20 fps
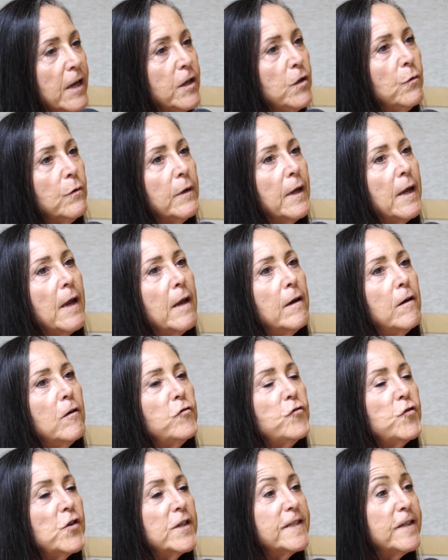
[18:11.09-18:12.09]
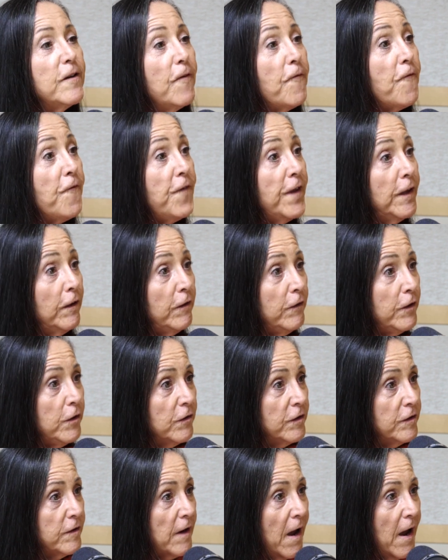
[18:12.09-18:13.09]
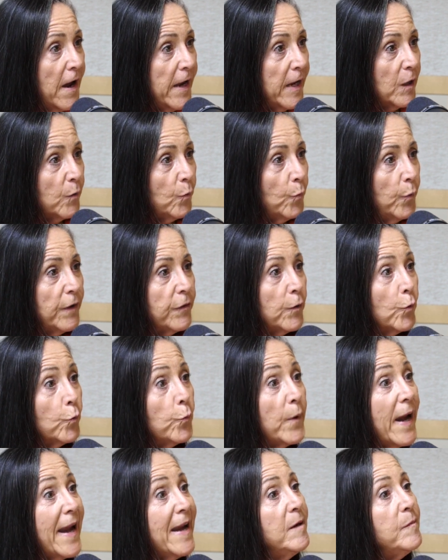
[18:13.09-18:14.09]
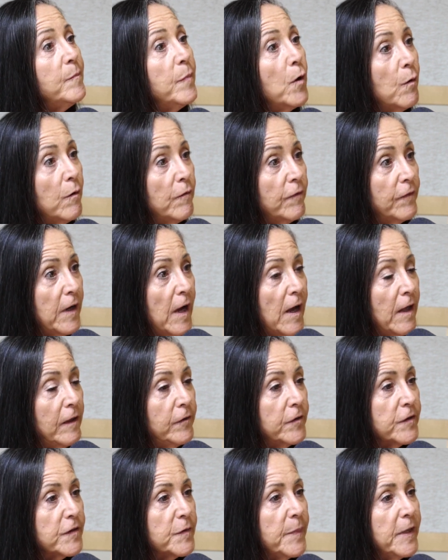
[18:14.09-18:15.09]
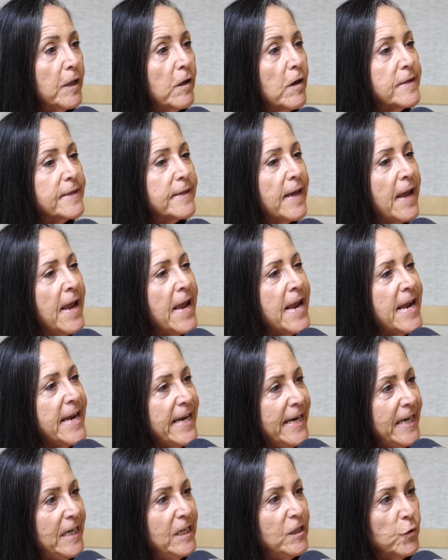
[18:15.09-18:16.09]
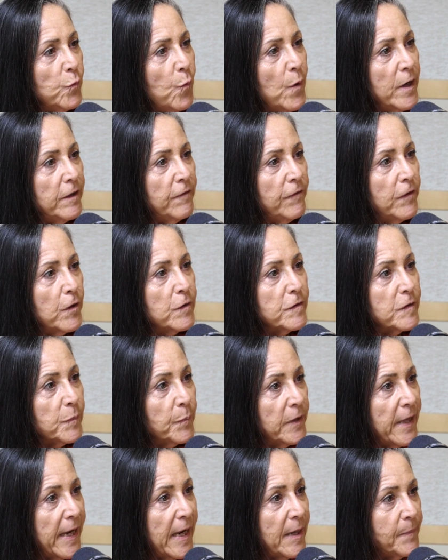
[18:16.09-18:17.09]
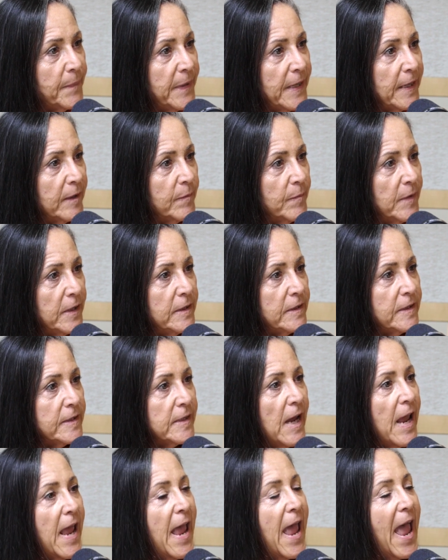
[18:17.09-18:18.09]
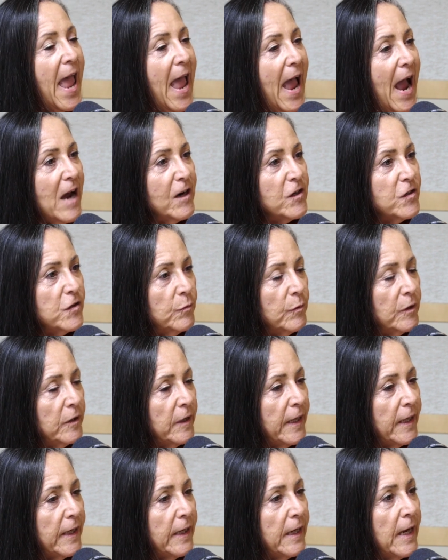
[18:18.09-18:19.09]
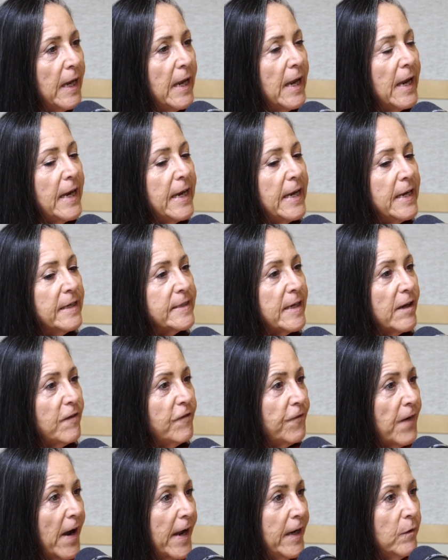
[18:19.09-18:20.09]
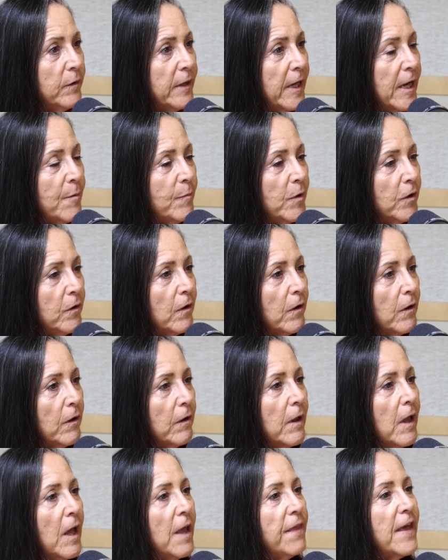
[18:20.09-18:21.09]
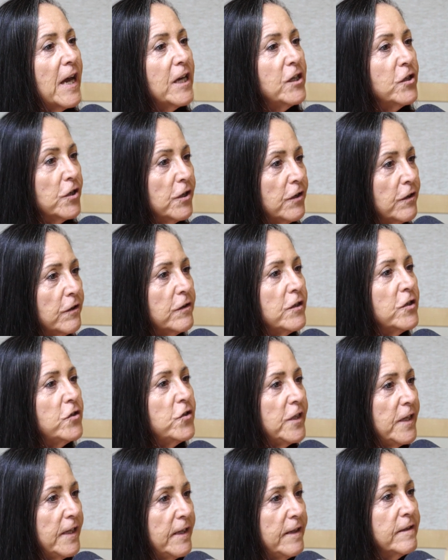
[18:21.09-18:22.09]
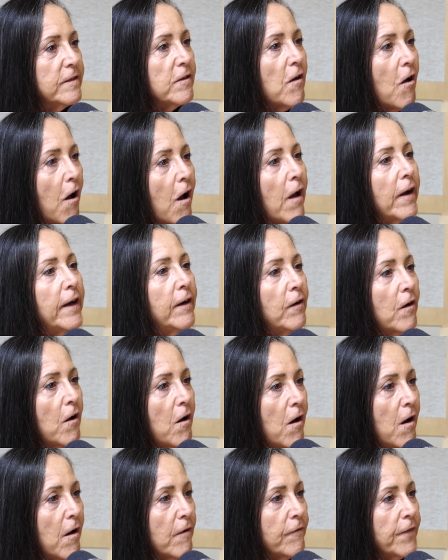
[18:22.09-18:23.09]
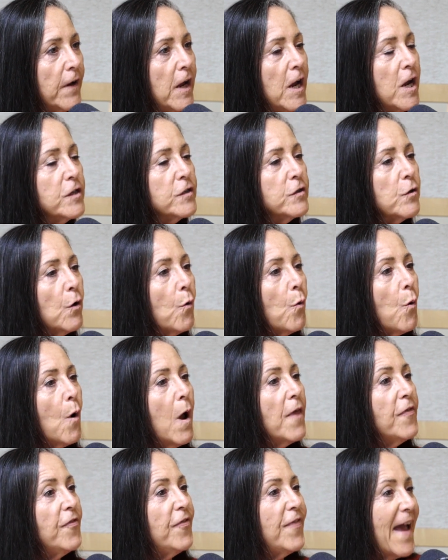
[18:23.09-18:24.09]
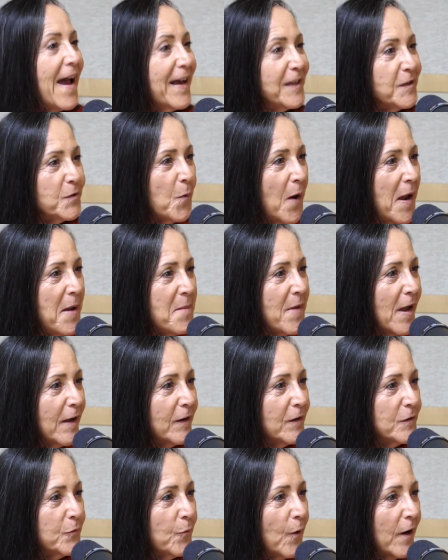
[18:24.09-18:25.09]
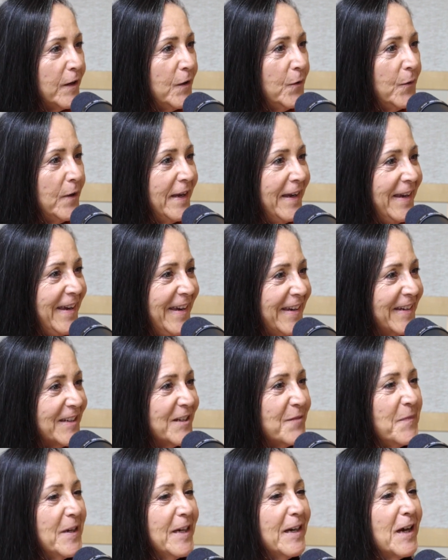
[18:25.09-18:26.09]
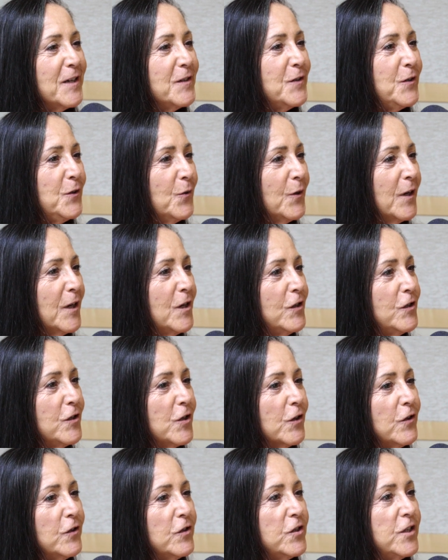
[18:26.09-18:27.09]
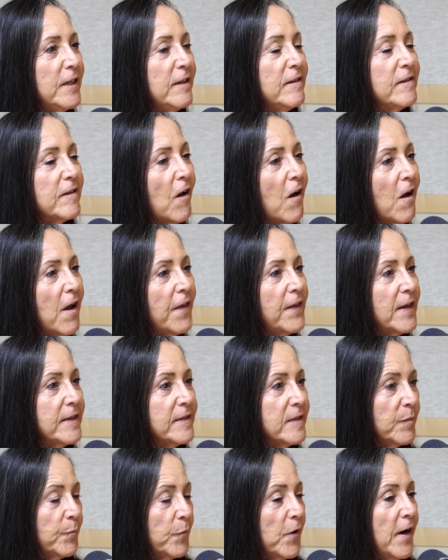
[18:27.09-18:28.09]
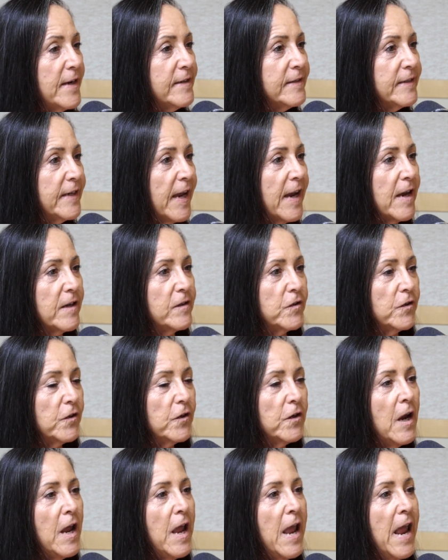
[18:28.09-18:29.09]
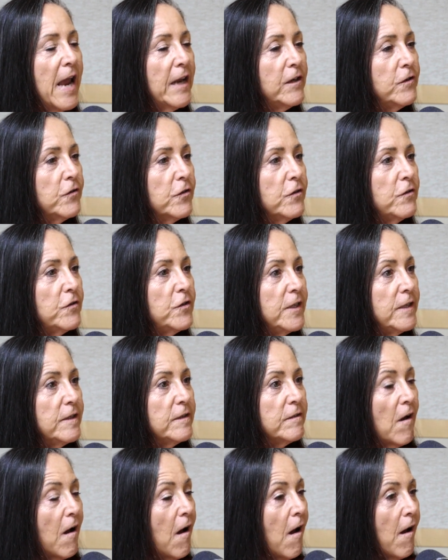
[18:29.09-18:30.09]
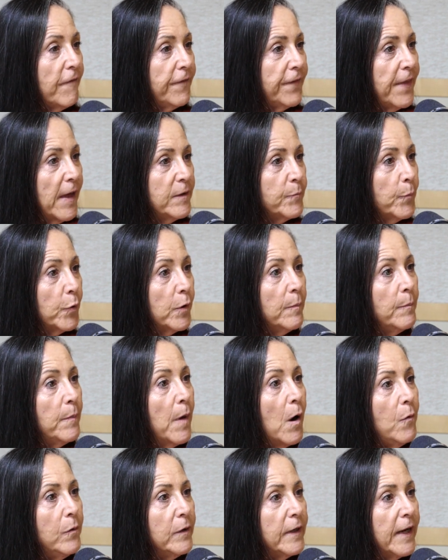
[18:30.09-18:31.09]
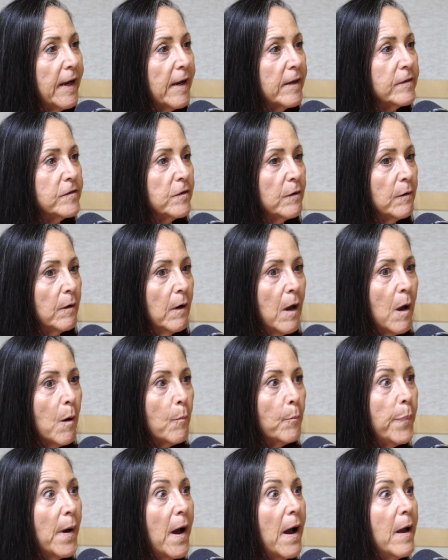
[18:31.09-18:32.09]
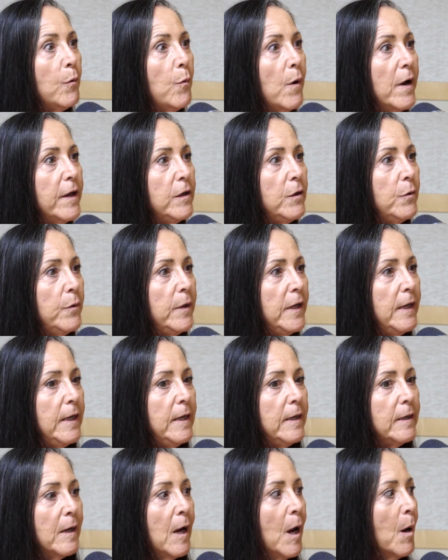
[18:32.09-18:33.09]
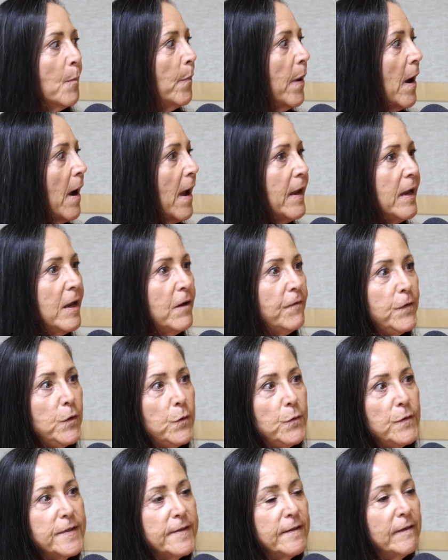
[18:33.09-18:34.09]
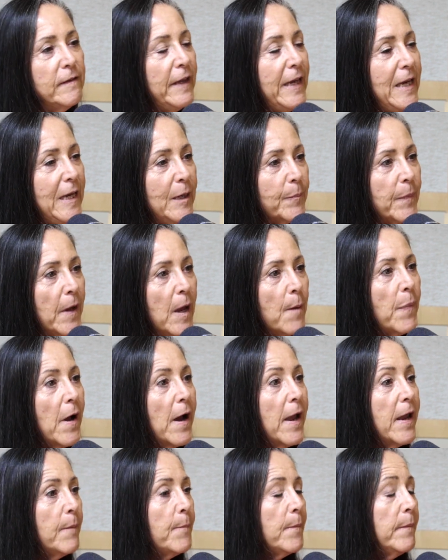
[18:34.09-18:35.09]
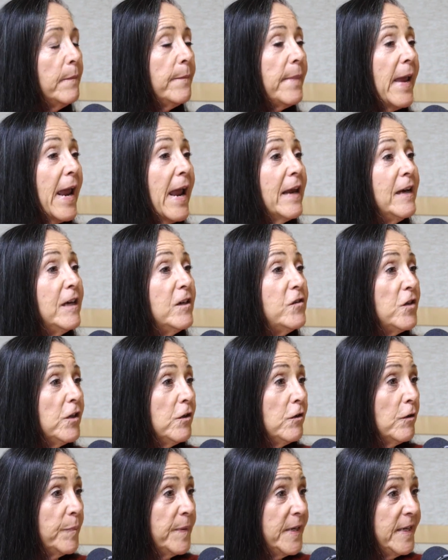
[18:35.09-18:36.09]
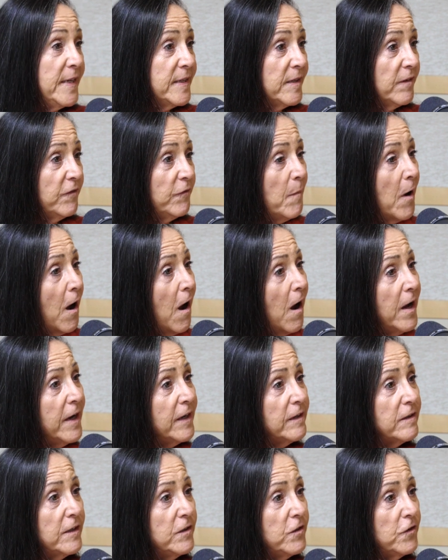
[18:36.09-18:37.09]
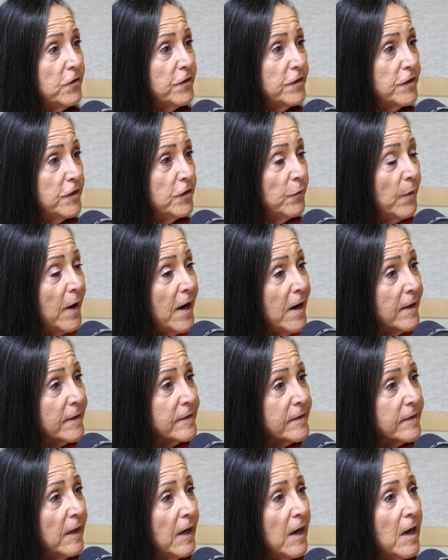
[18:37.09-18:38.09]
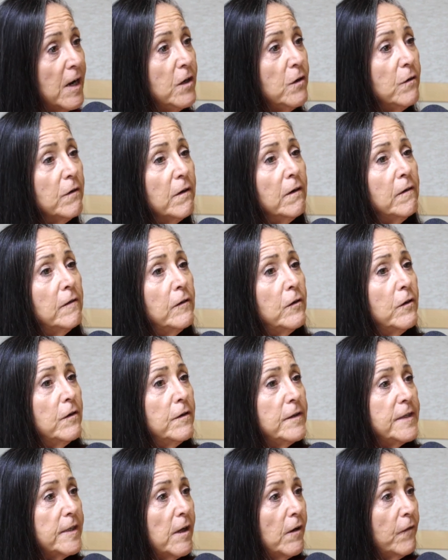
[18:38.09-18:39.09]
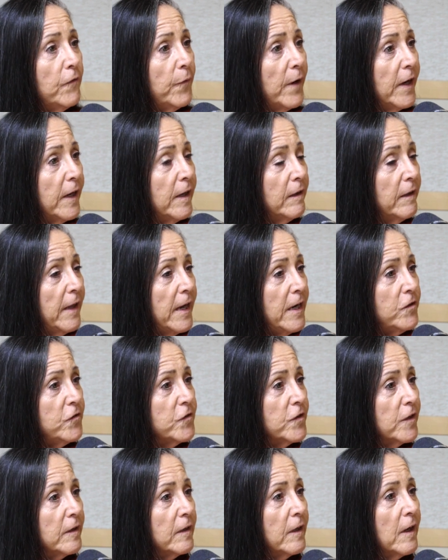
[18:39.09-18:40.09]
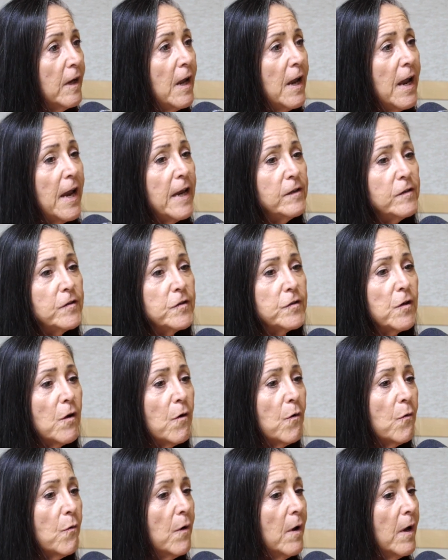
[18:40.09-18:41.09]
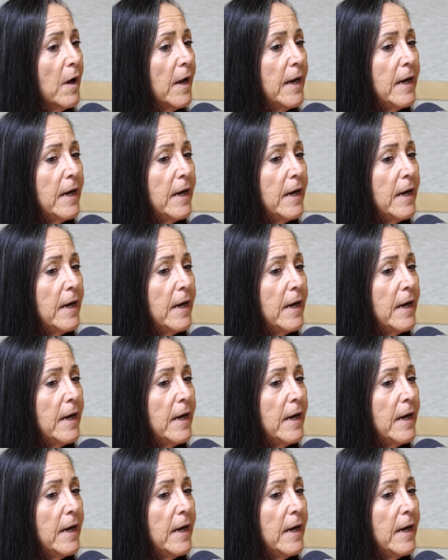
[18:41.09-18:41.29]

you can just fill your diet with a rainbow of colors because each one of those plant pigments actually is a phytochemical that turns genes on and off. So that's why it matters what you eat because you can turn genes on that suppress cancer and turn genes off that promote cancer by what you eat, by if you sleep, by managing your peace of mind and your stress. Mm-hmm. You can learn self regulation. And so